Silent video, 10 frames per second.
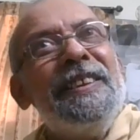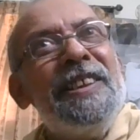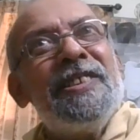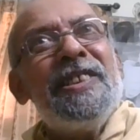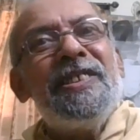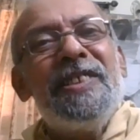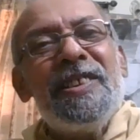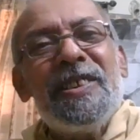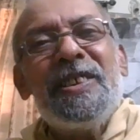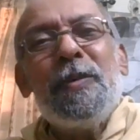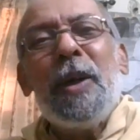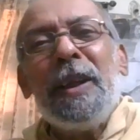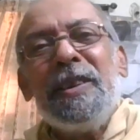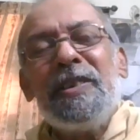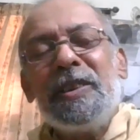this is this is the
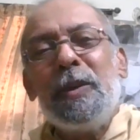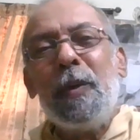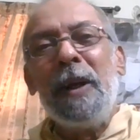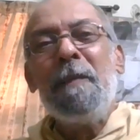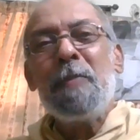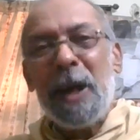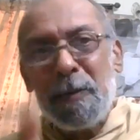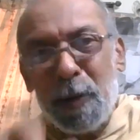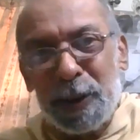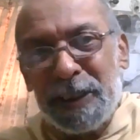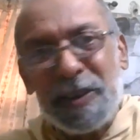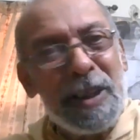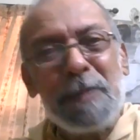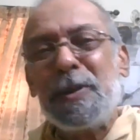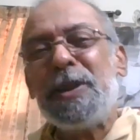one this is the one and for that
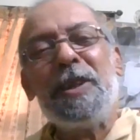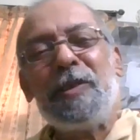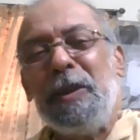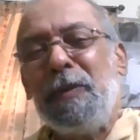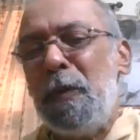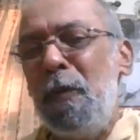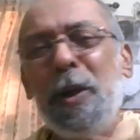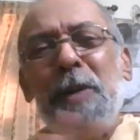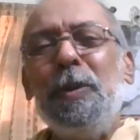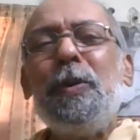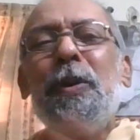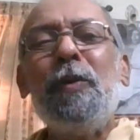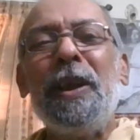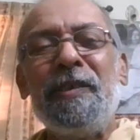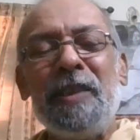Sri Ramakrishna has given a very
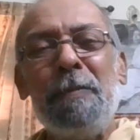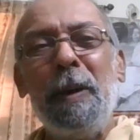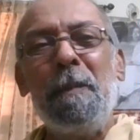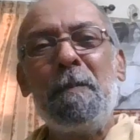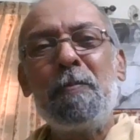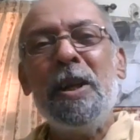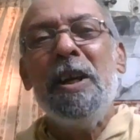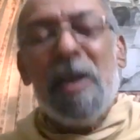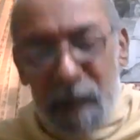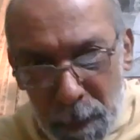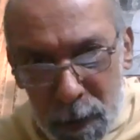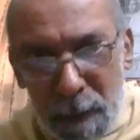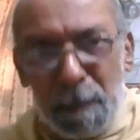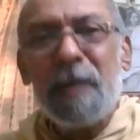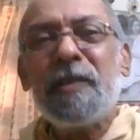beautiful example suppose
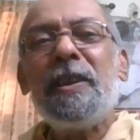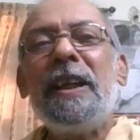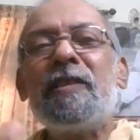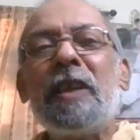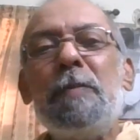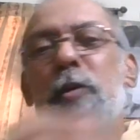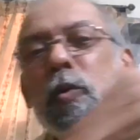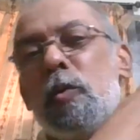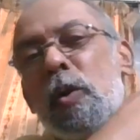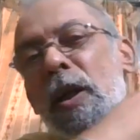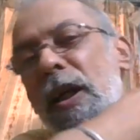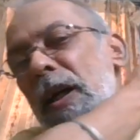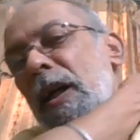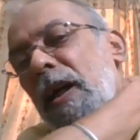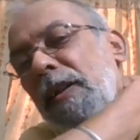a person has come to uh,
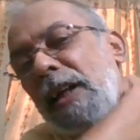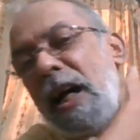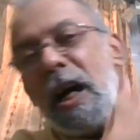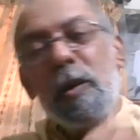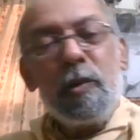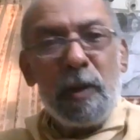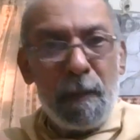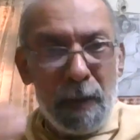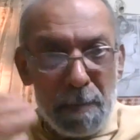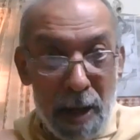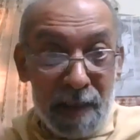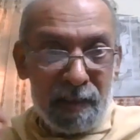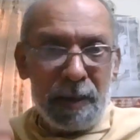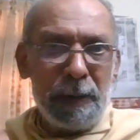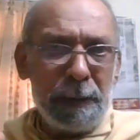uh, the house of a
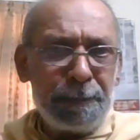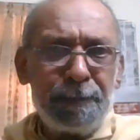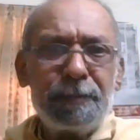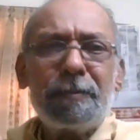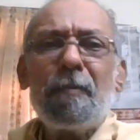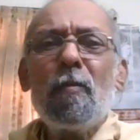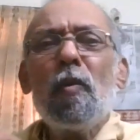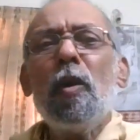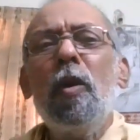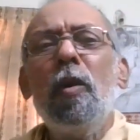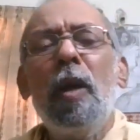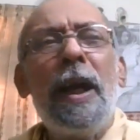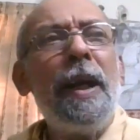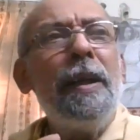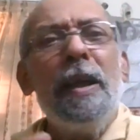master
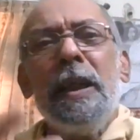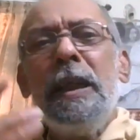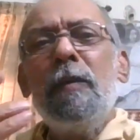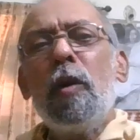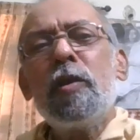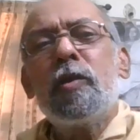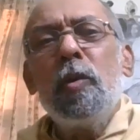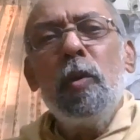and he wants to